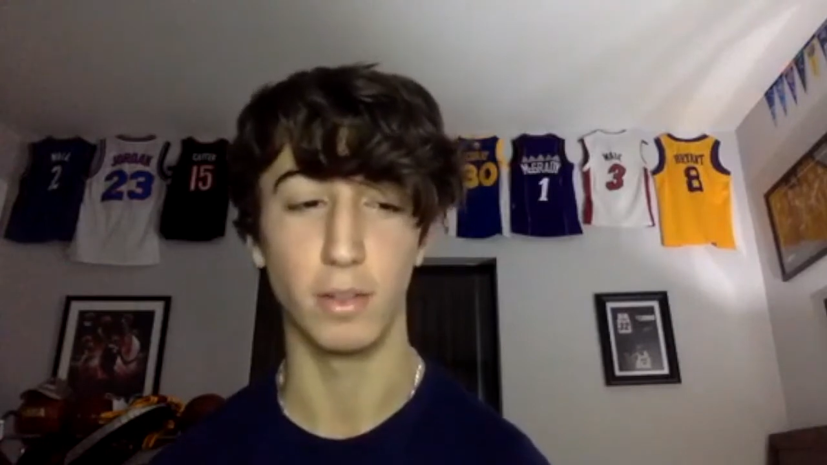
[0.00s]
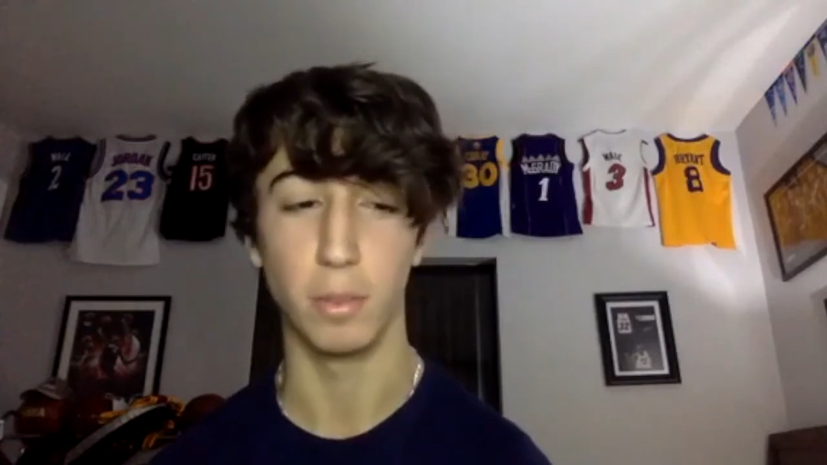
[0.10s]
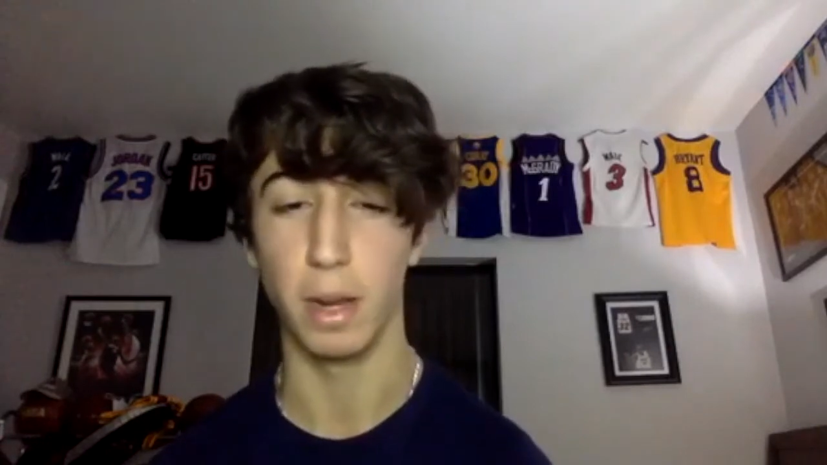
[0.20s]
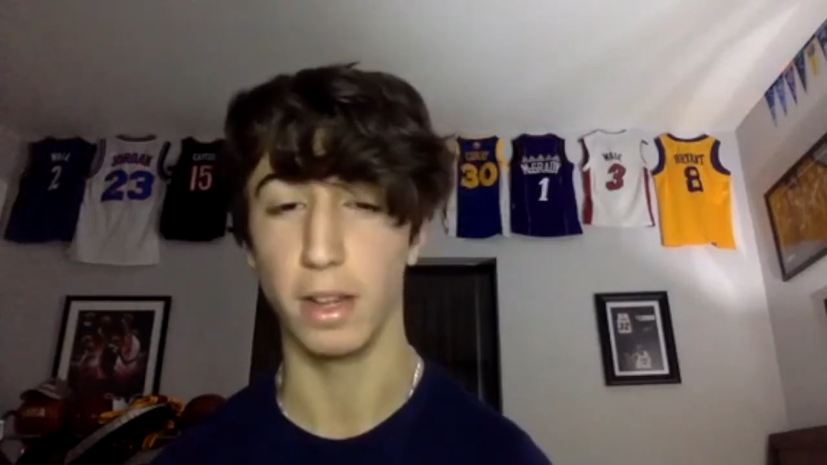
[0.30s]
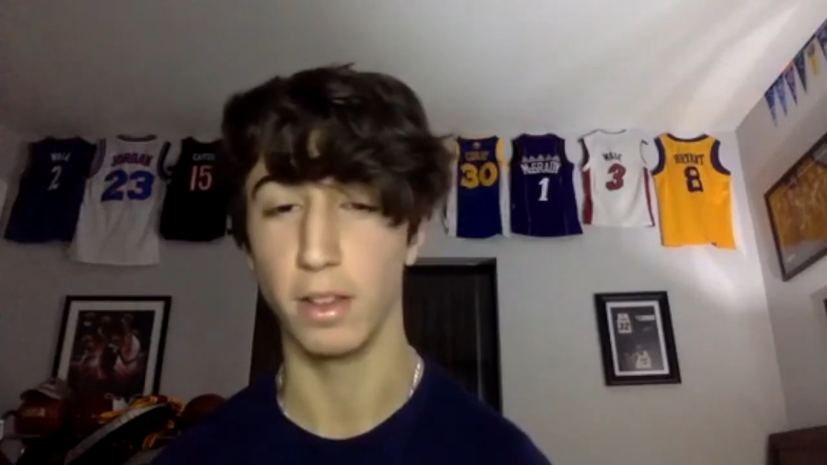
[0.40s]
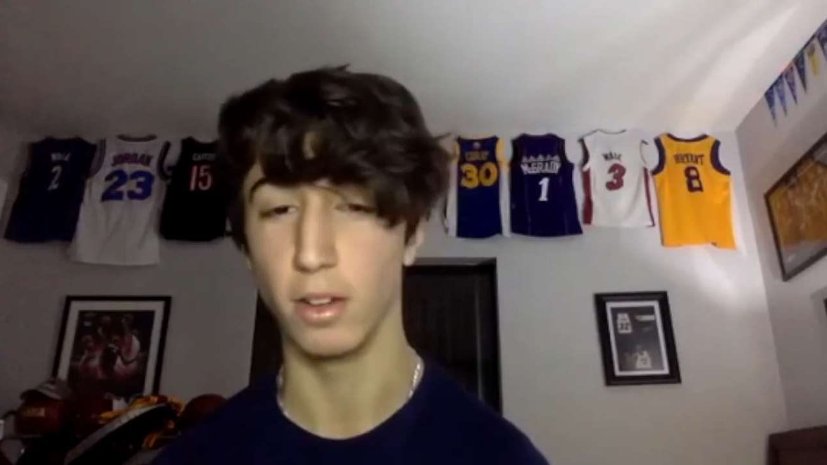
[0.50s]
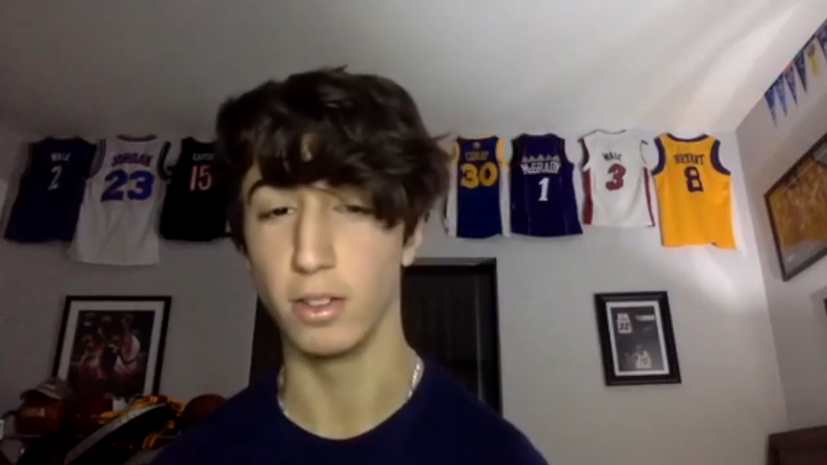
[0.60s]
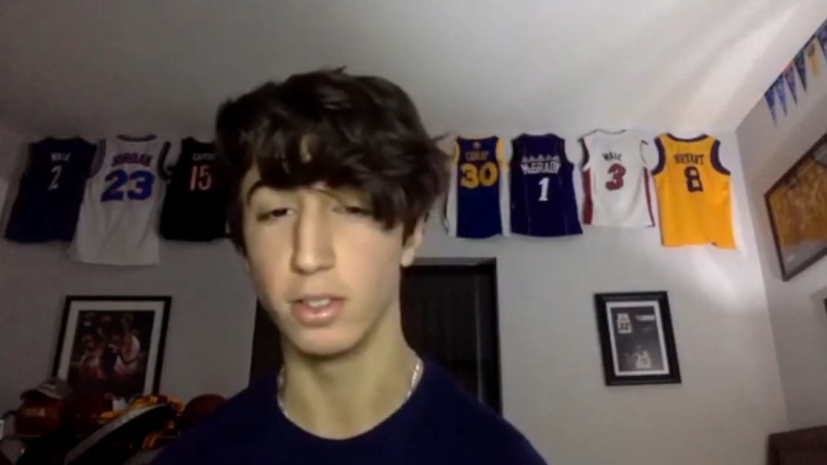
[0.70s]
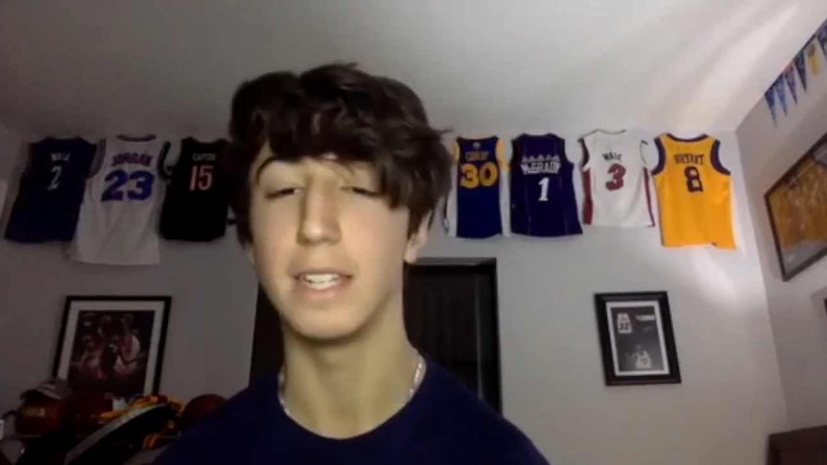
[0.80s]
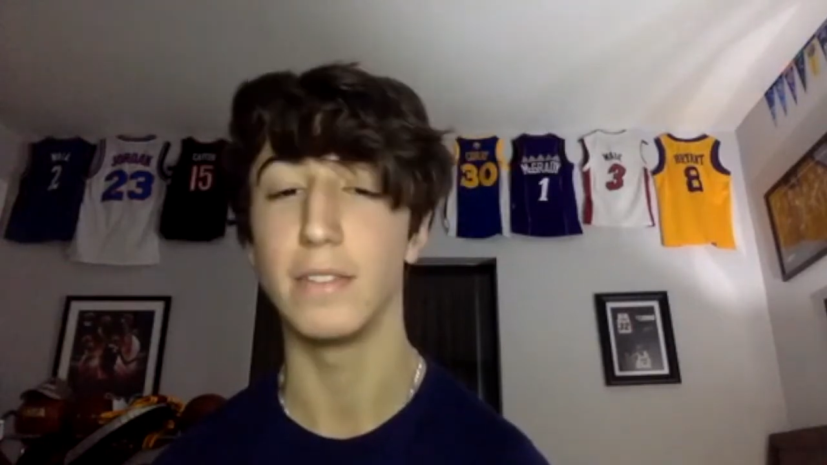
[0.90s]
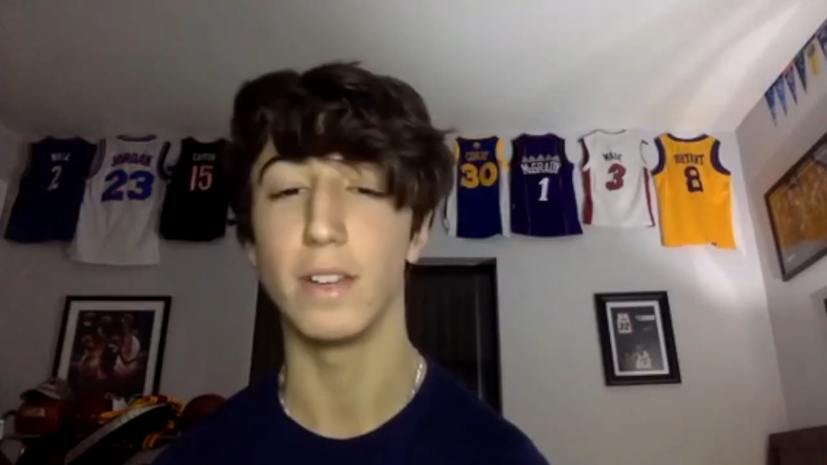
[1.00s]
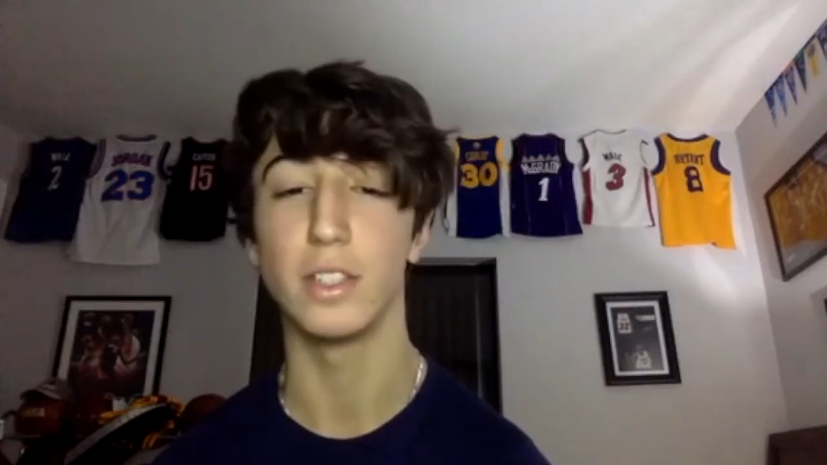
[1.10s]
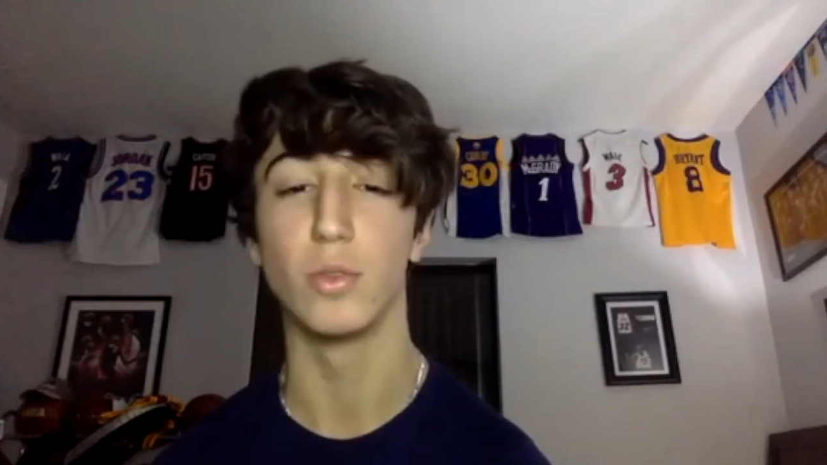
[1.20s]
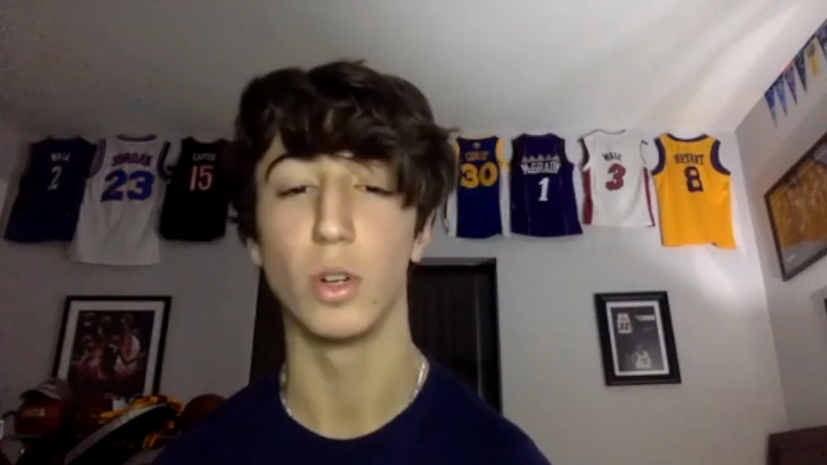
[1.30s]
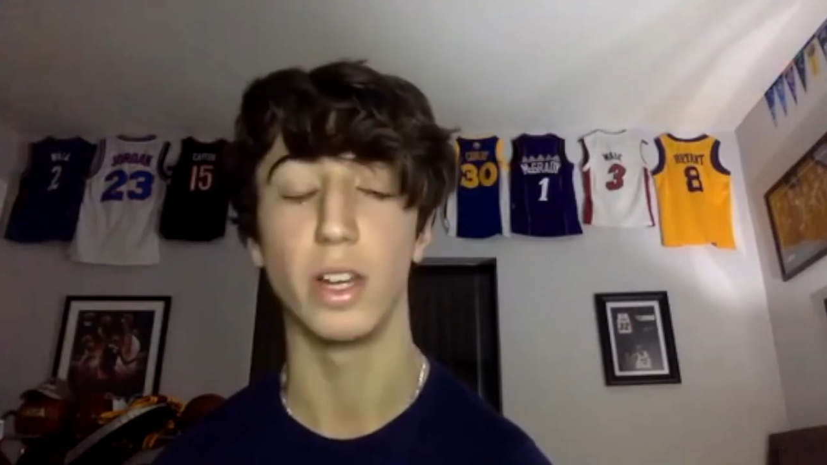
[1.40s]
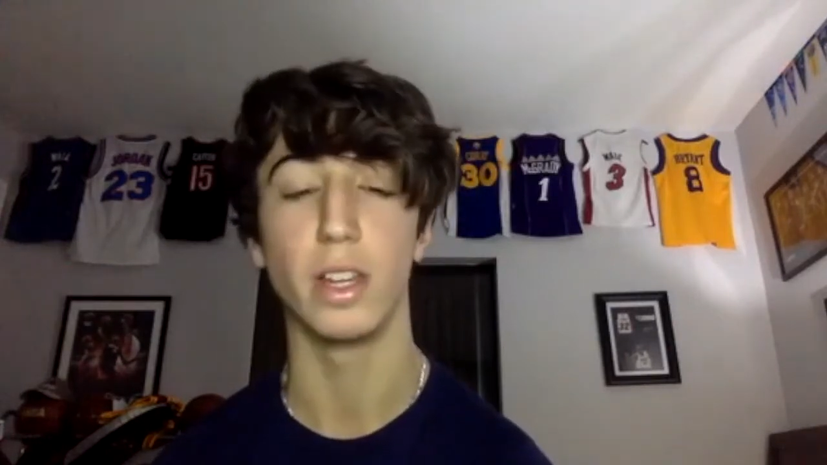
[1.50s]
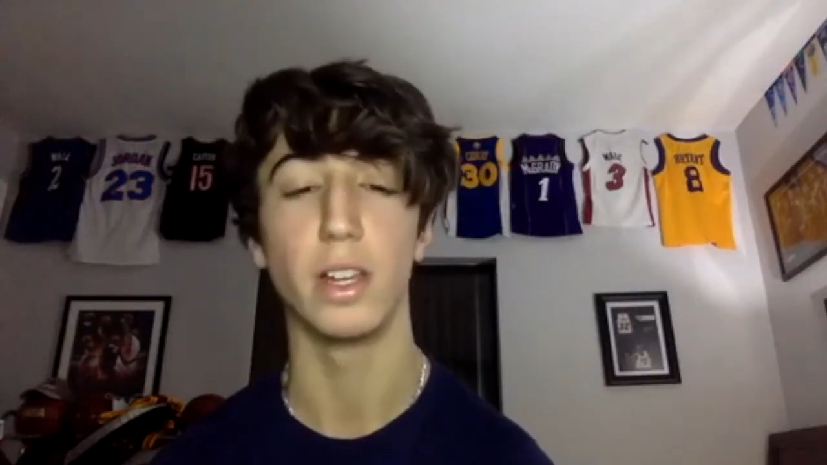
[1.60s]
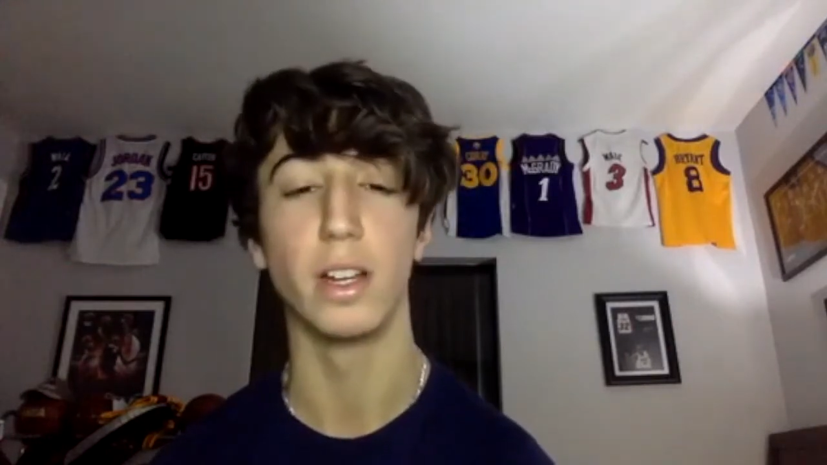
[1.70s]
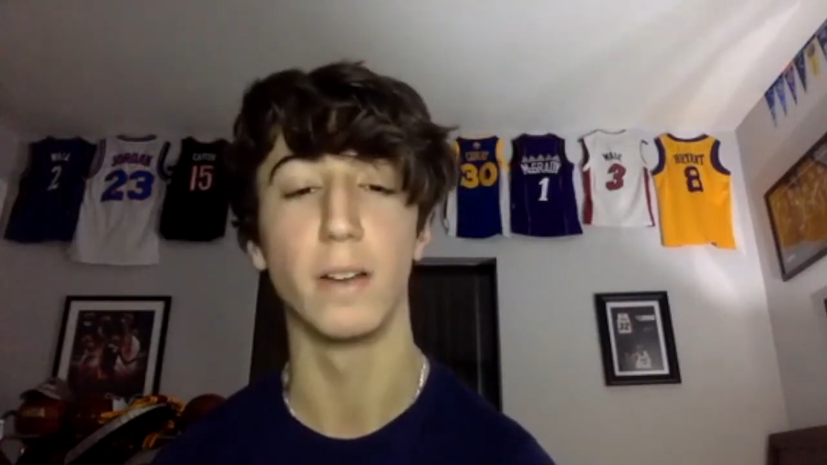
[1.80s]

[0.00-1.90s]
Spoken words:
debate those. Defensive Rookie of the Year.